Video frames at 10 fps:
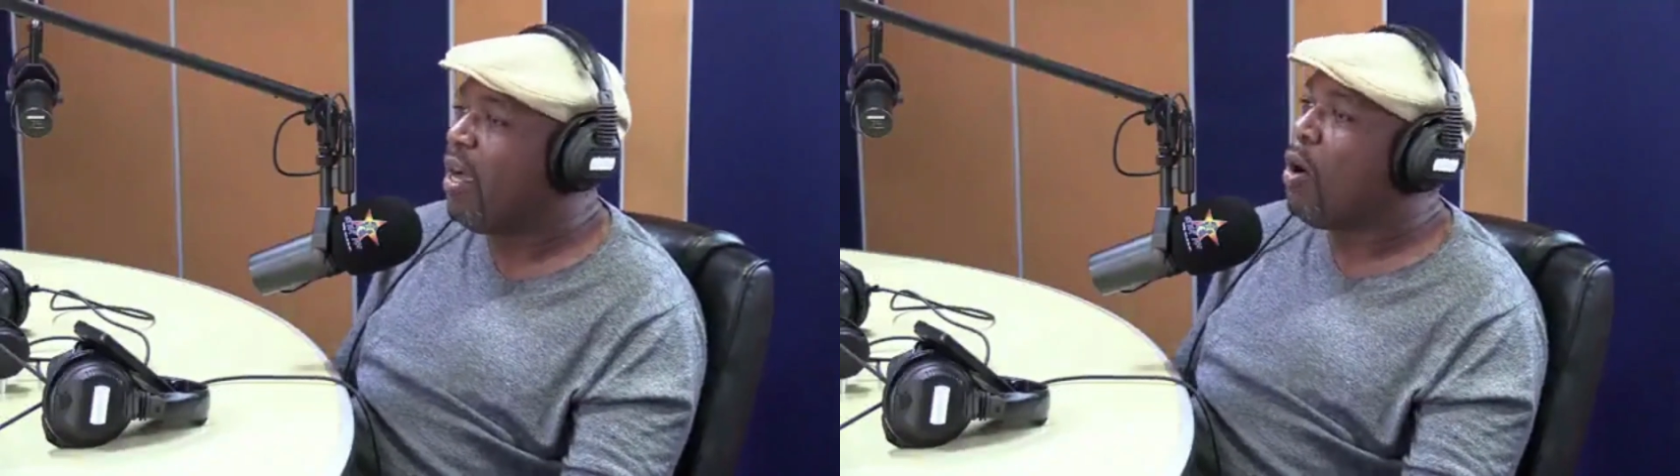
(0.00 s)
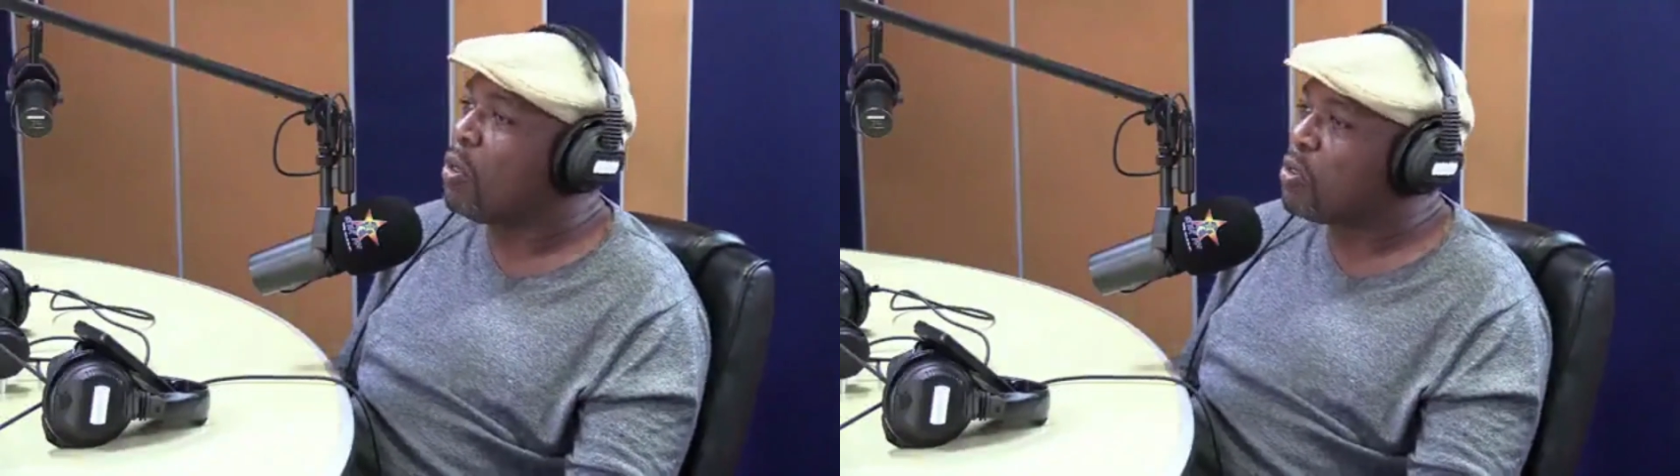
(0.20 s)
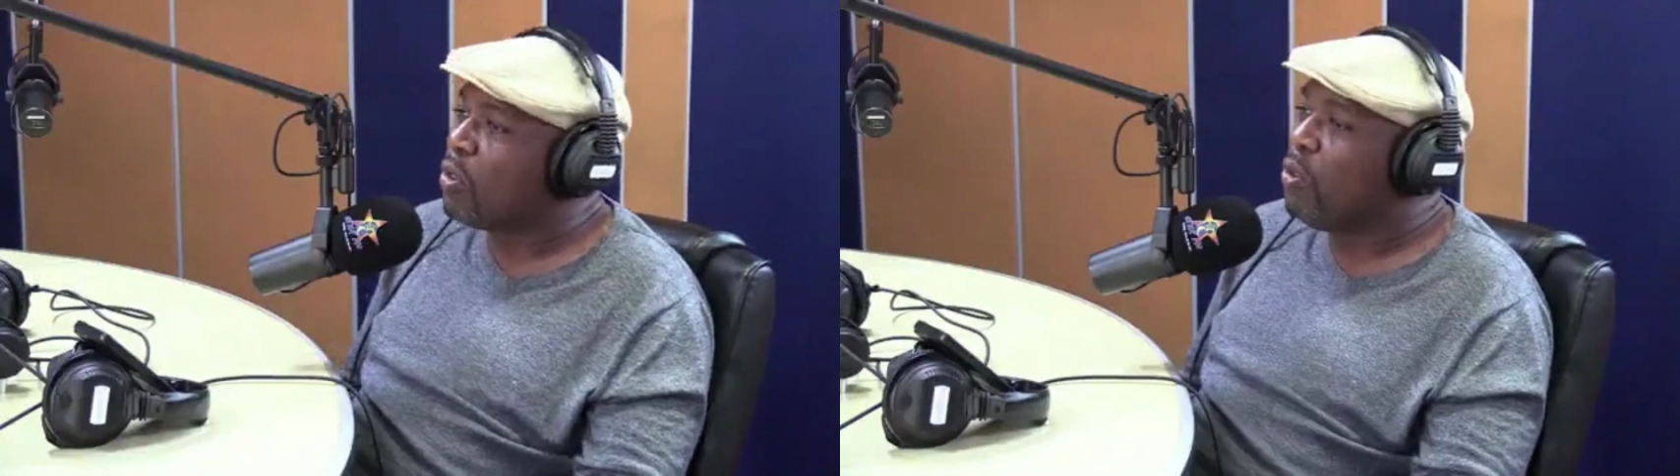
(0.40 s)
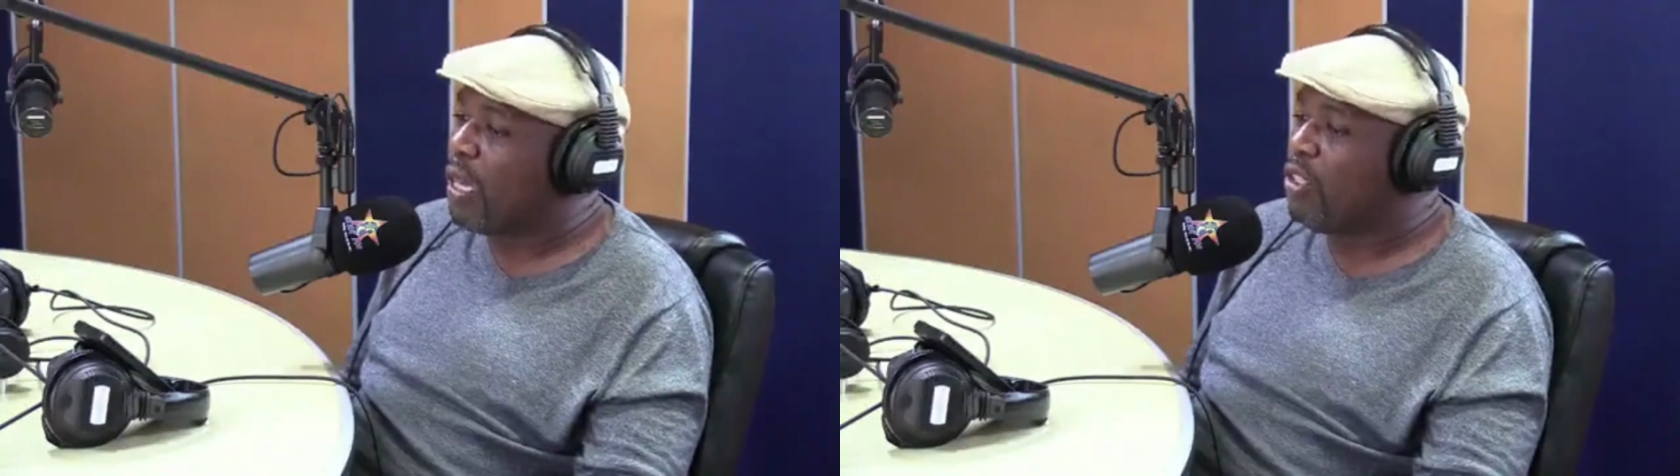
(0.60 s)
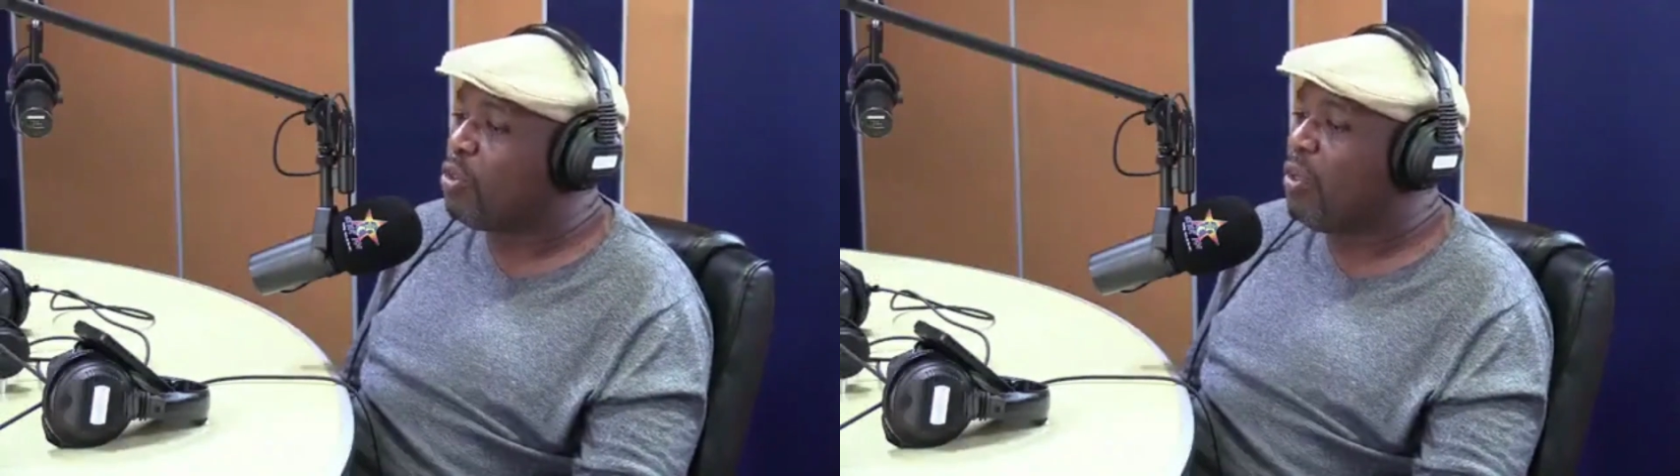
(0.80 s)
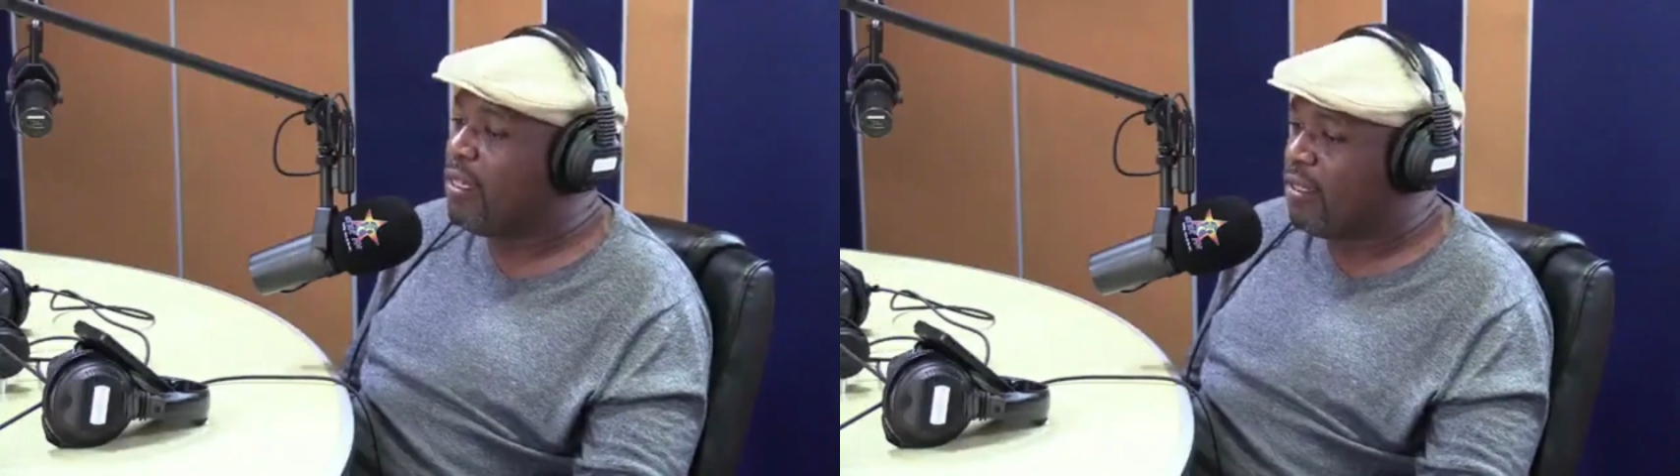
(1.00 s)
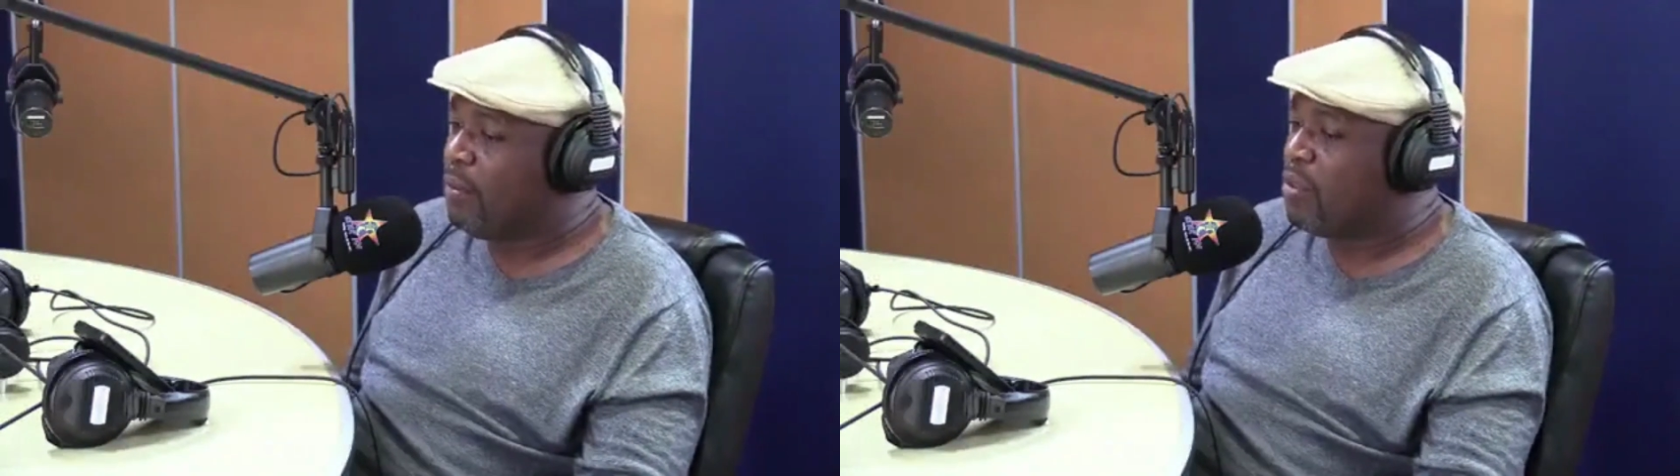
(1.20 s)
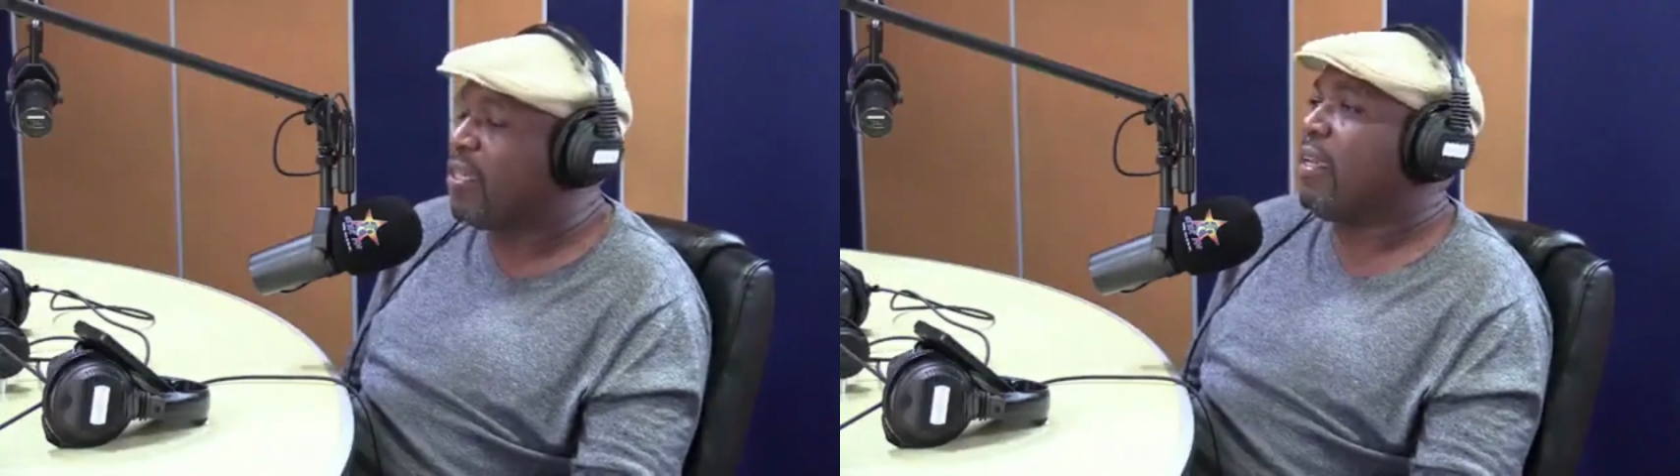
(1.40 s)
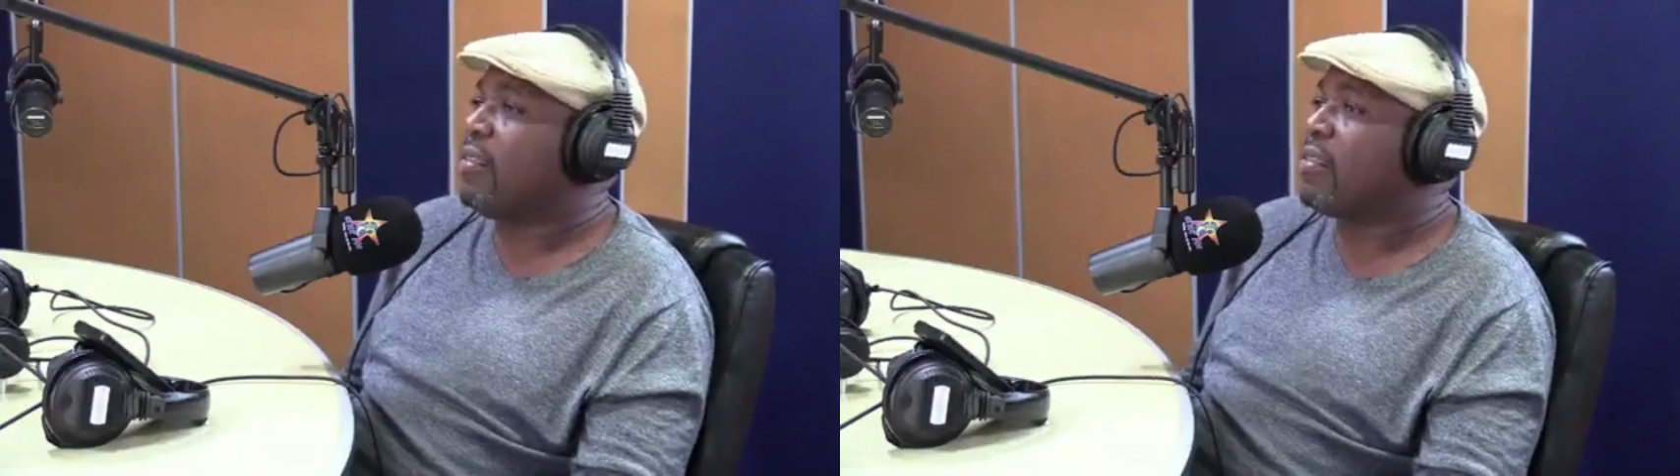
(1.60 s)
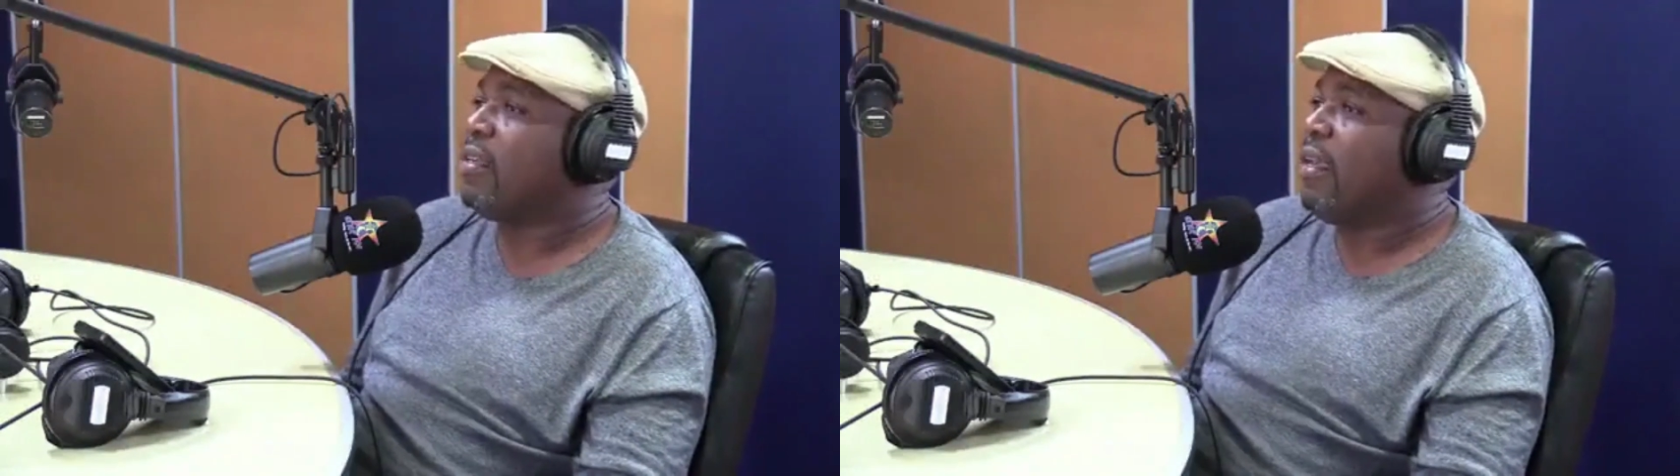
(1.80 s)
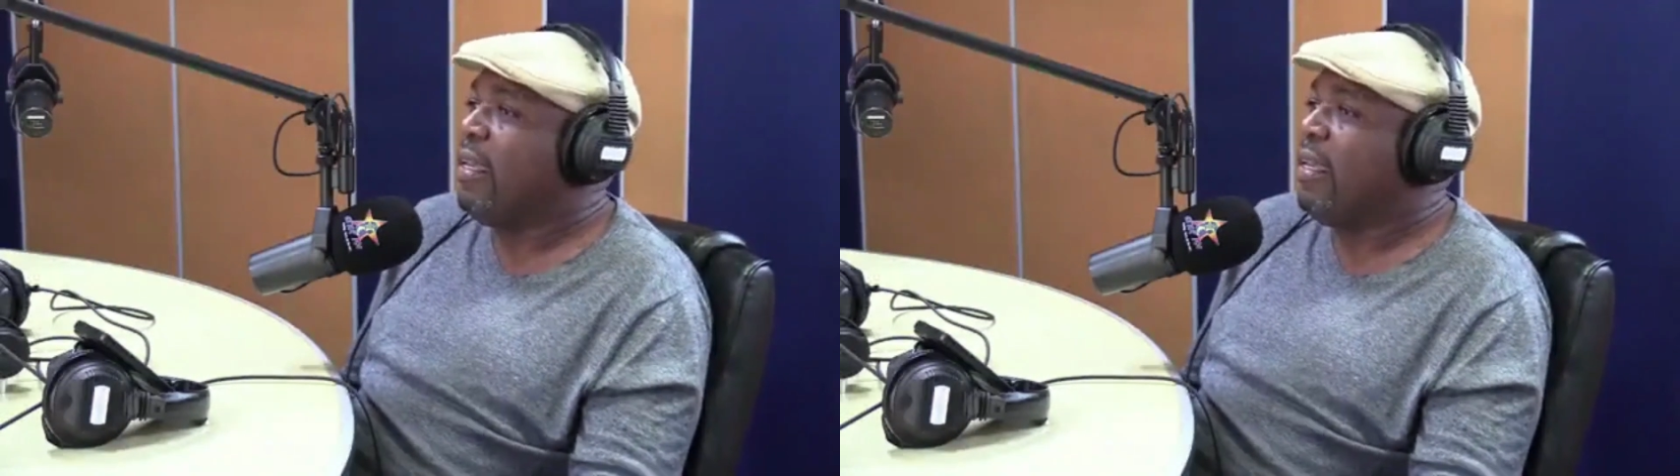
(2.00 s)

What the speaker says: also look at you as the mtenges,